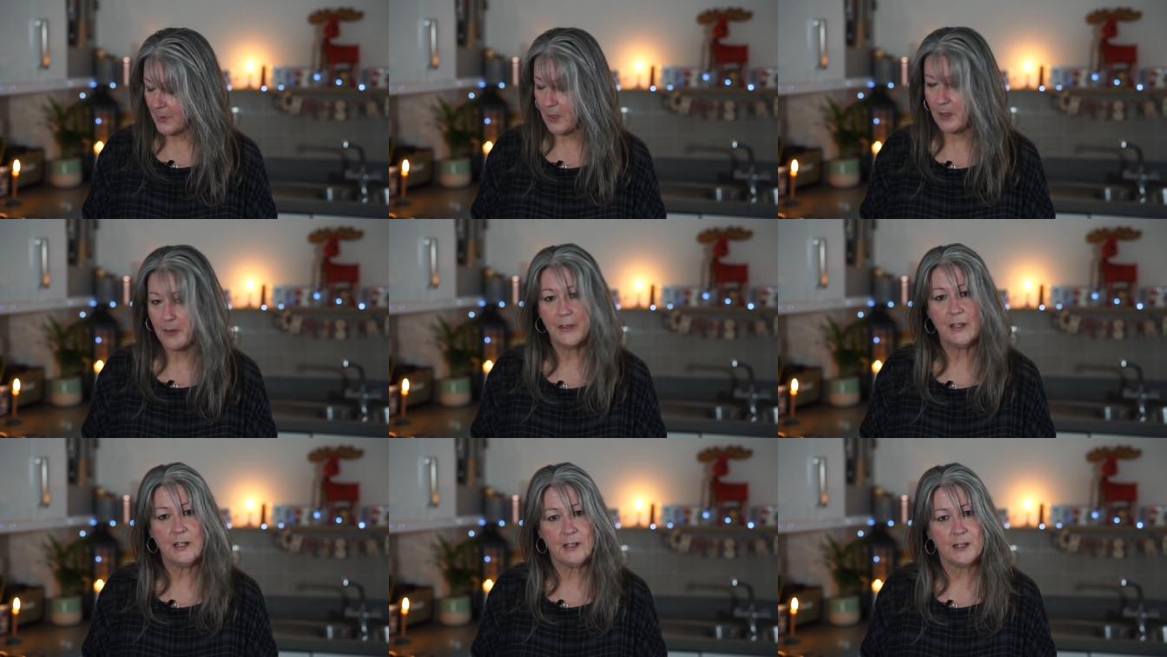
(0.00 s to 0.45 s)

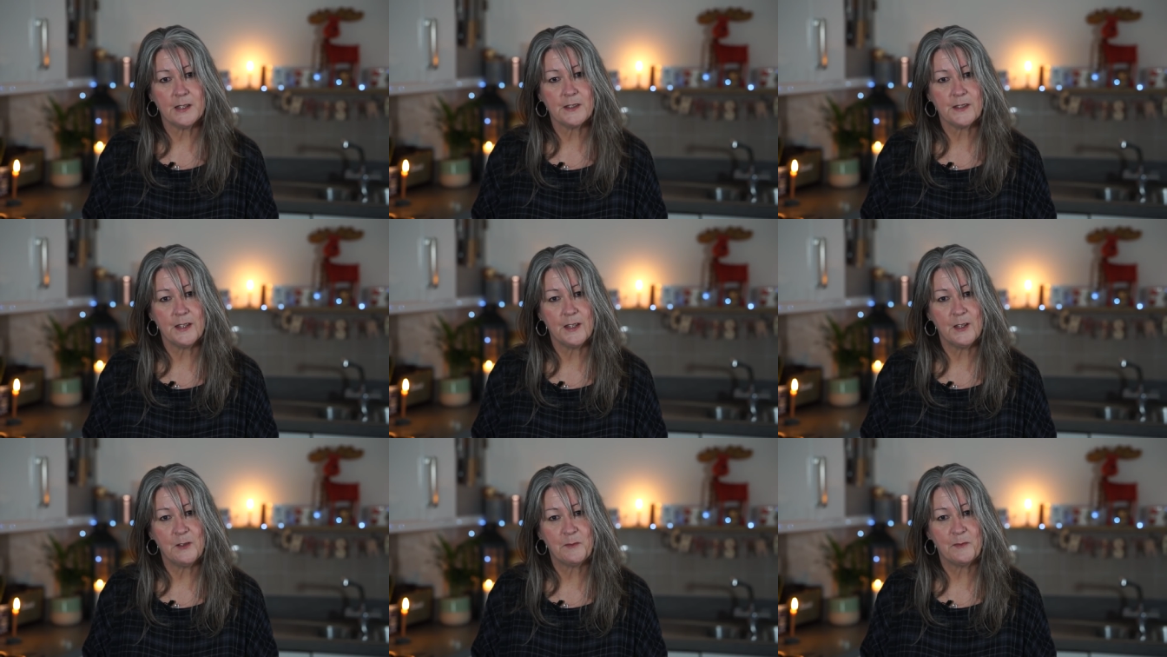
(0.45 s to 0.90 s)
I think
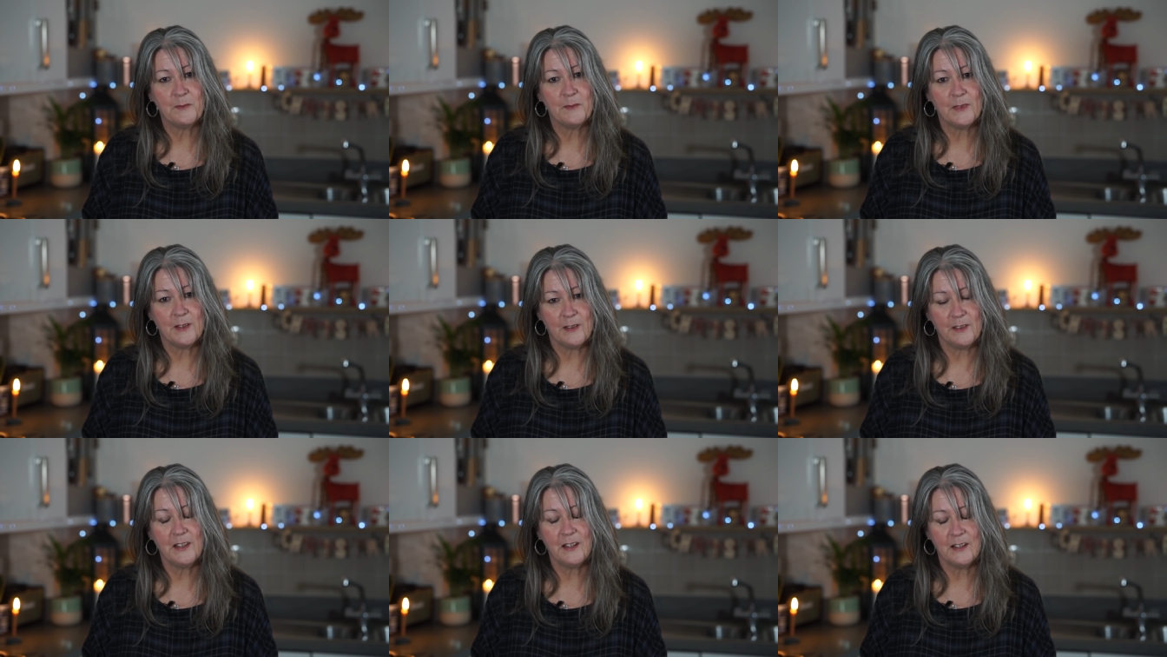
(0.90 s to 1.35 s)
that's it.
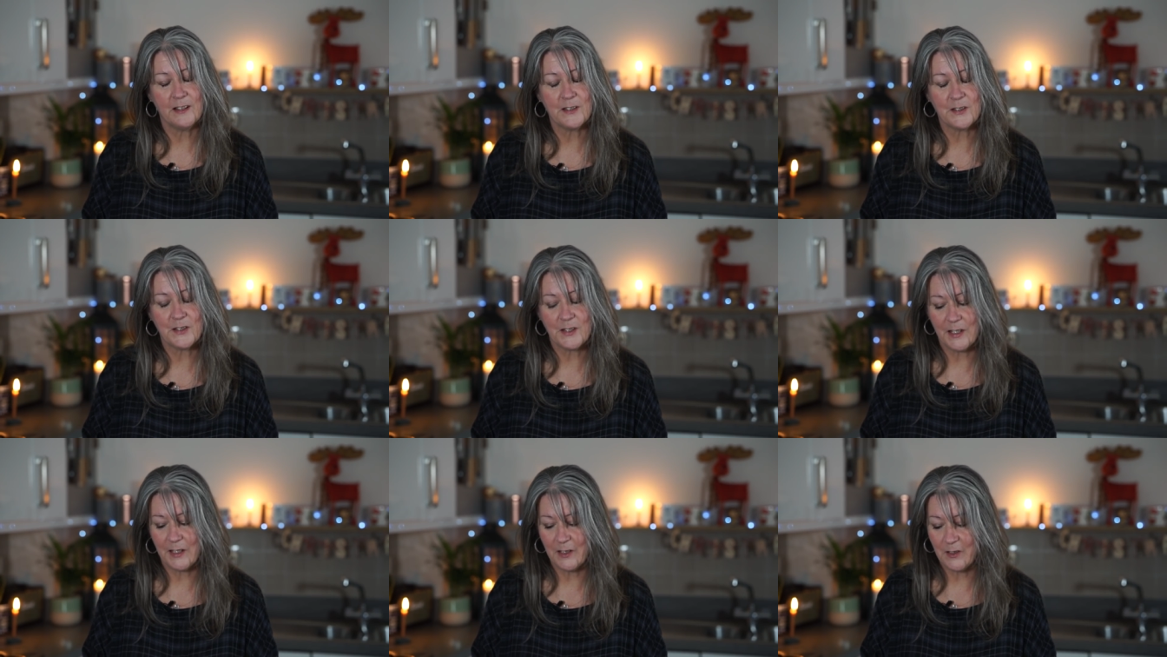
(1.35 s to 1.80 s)

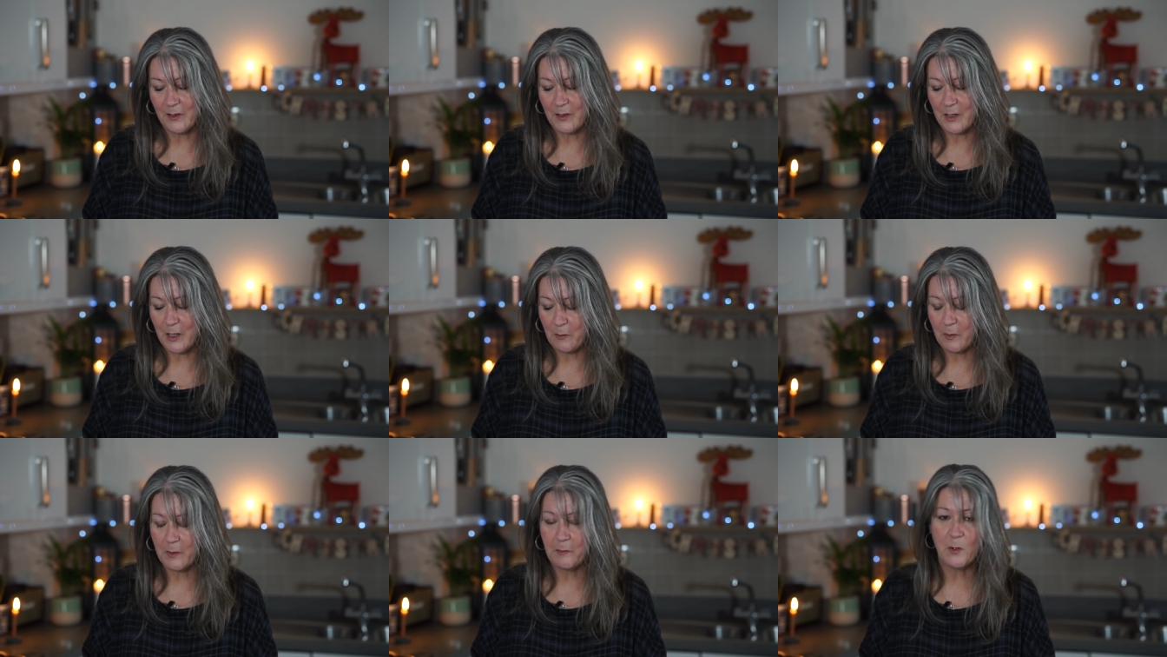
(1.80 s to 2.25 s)

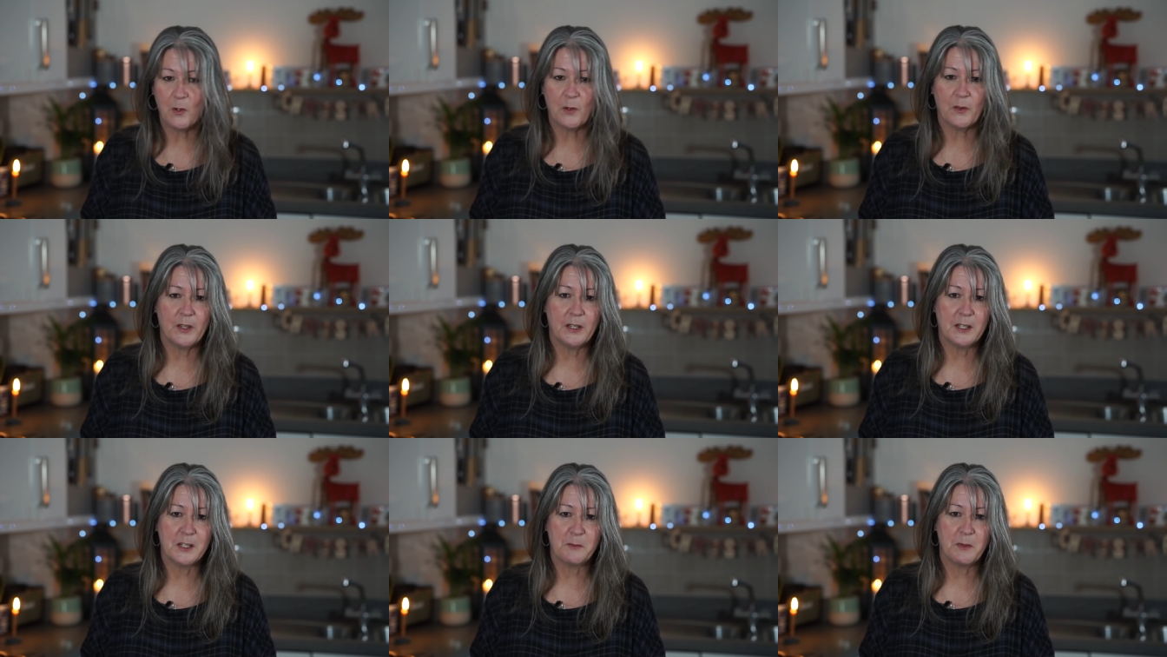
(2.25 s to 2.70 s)
There were more
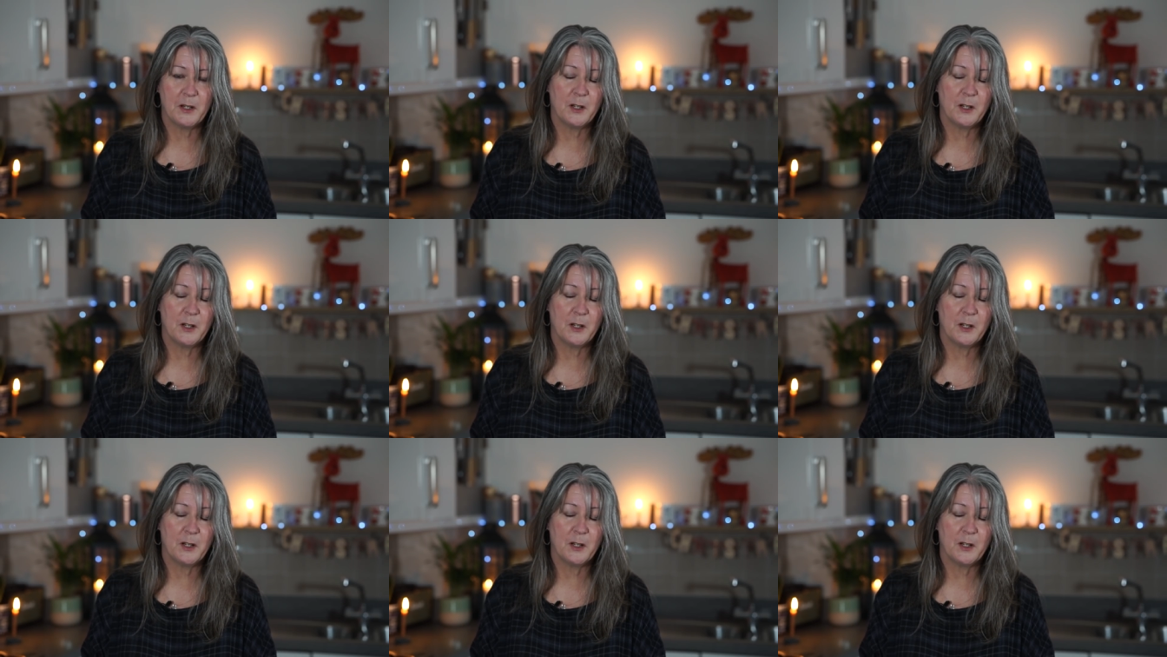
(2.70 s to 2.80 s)
things,